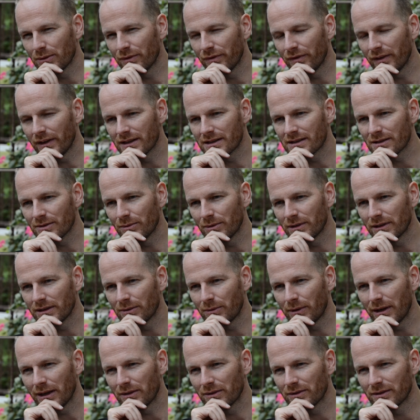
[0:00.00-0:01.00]
you find someone
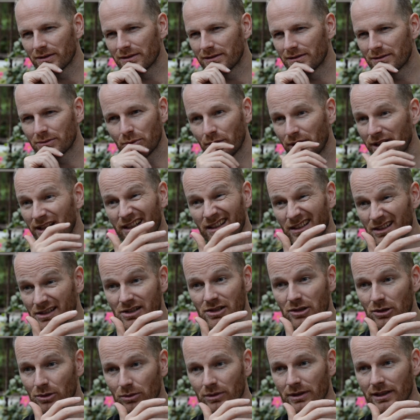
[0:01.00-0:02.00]
around 20
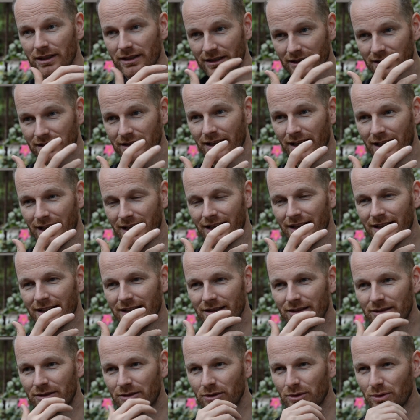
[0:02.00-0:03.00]
years old that can
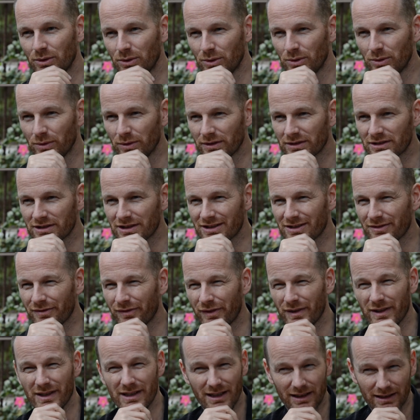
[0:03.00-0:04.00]
do such a
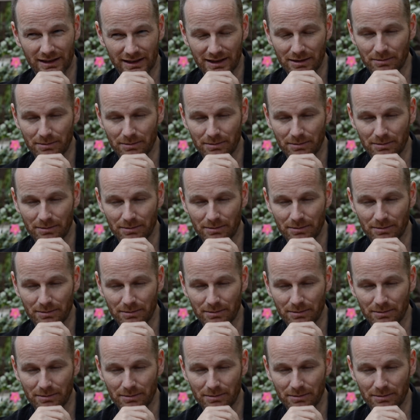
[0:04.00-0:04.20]
physically